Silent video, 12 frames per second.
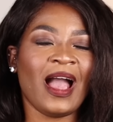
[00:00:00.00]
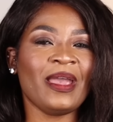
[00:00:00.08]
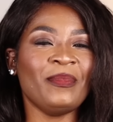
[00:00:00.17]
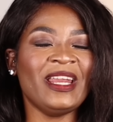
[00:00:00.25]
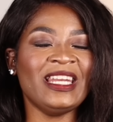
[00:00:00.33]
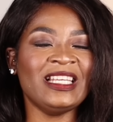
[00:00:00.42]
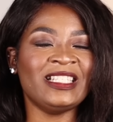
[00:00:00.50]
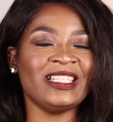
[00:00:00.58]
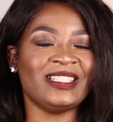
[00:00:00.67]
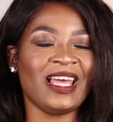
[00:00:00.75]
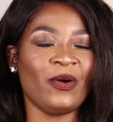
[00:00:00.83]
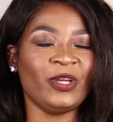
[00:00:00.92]
Hi
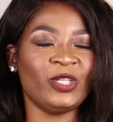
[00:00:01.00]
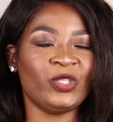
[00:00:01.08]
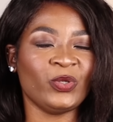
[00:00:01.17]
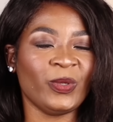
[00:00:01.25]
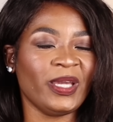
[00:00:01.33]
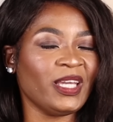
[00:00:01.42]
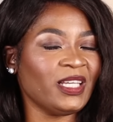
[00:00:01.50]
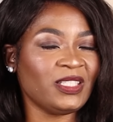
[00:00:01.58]
Ninjas, how are you doing?